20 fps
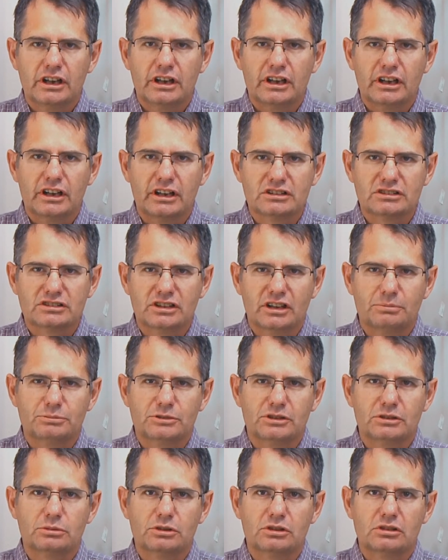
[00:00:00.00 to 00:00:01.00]

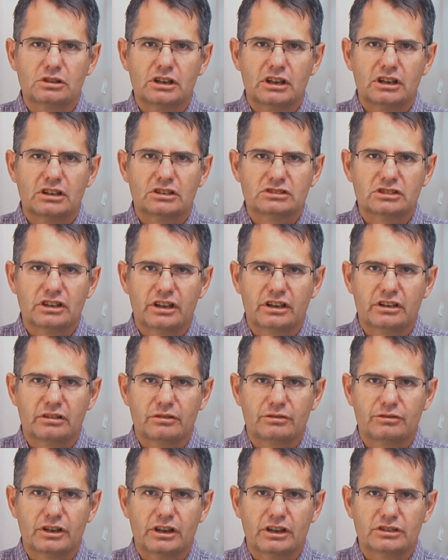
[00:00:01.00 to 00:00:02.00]
acceptable
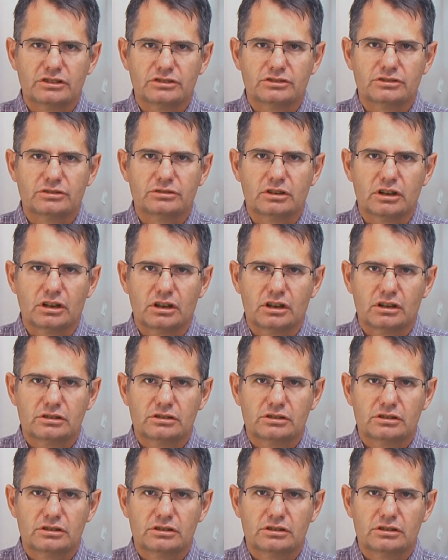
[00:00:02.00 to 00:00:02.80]
sacrifice to God.